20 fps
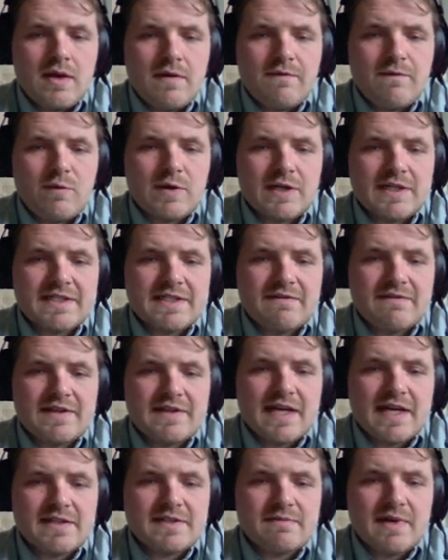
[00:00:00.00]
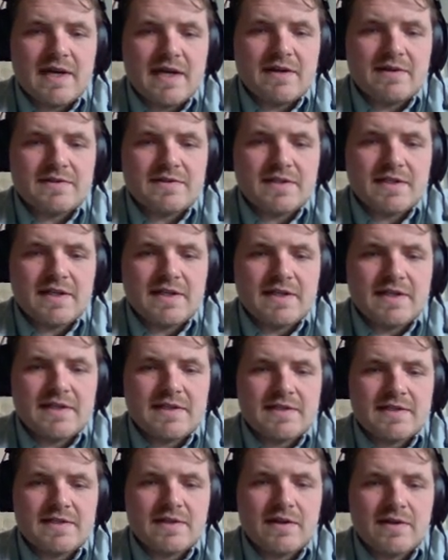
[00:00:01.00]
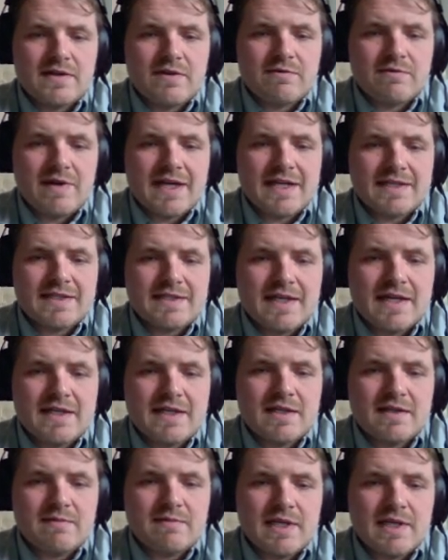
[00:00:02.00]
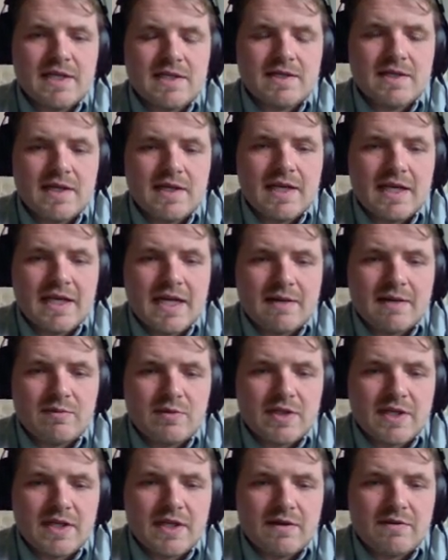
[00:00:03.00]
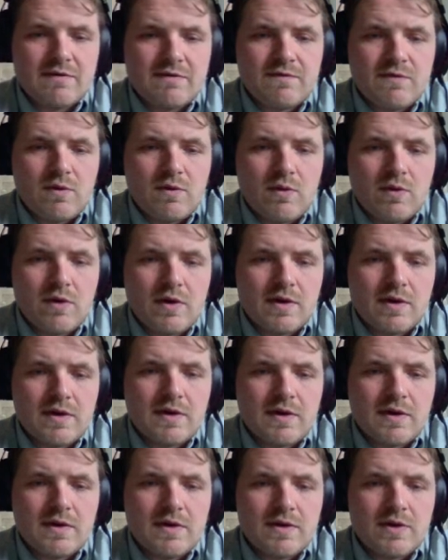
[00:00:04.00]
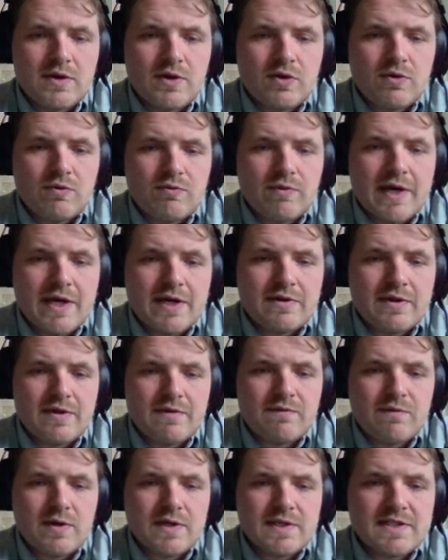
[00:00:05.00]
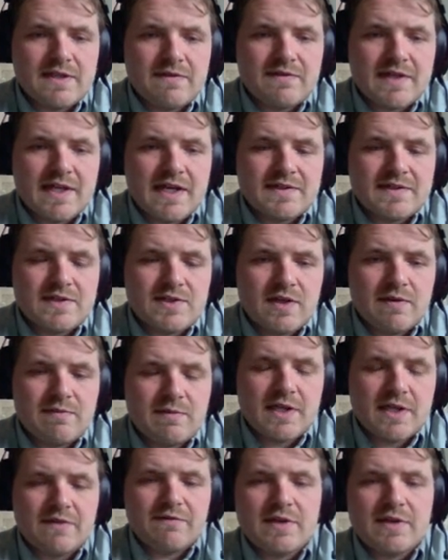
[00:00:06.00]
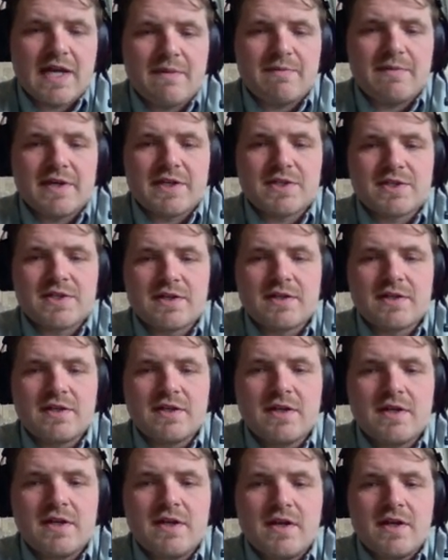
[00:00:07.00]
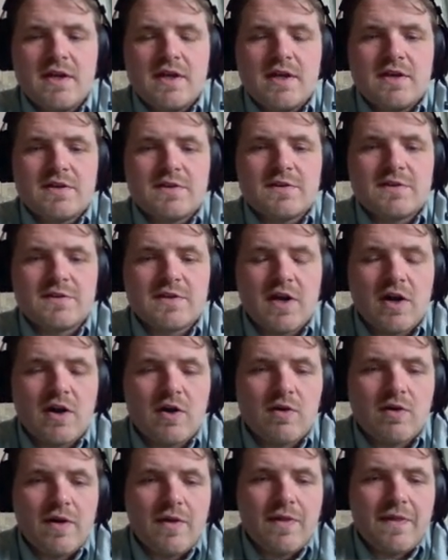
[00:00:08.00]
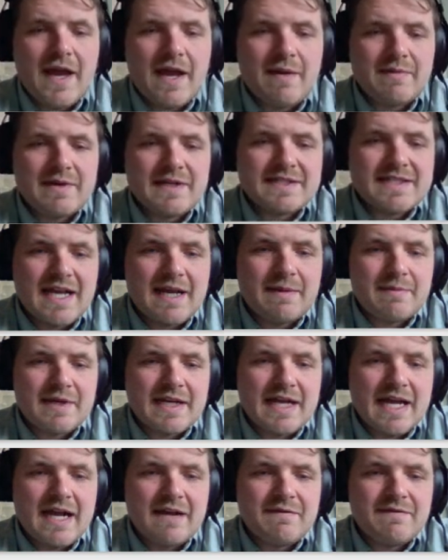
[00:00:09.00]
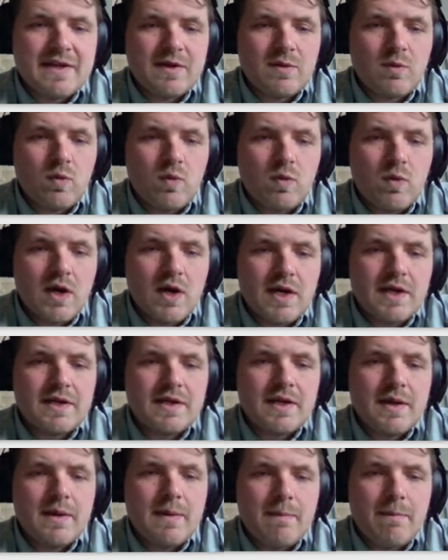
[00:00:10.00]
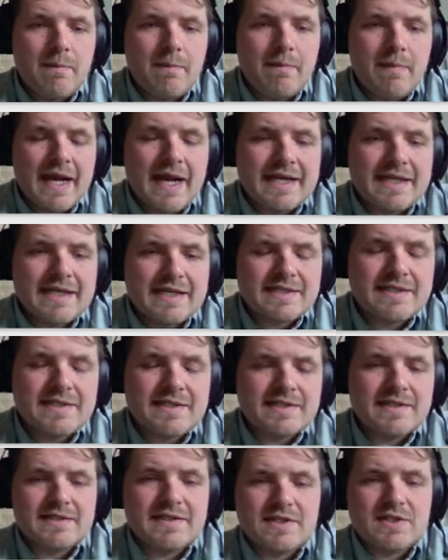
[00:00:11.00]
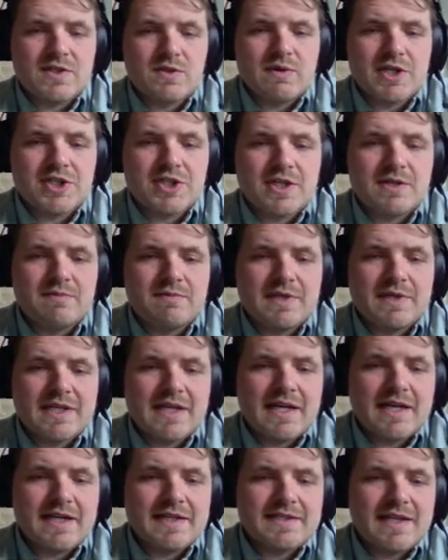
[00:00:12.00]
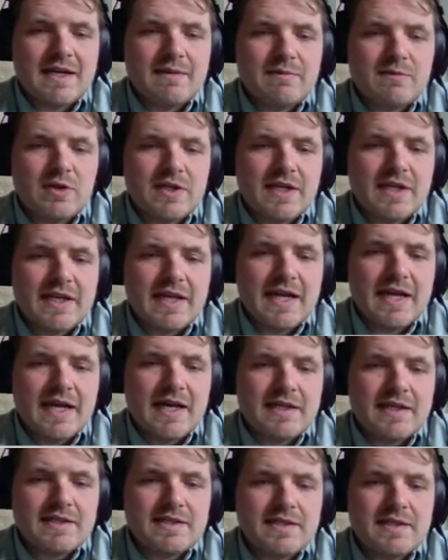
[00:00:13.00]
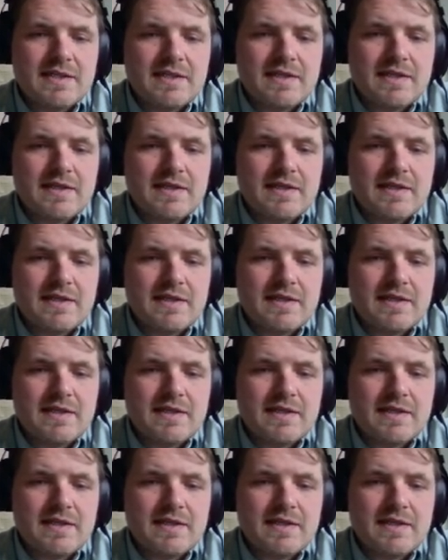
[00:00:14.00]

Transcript: 47,000 miles is on the right side of the mean, and I'm looking for greater than 47,000. So I'm looking for that picture. So that means I'm going to have a 1 minus situation because I'm looking at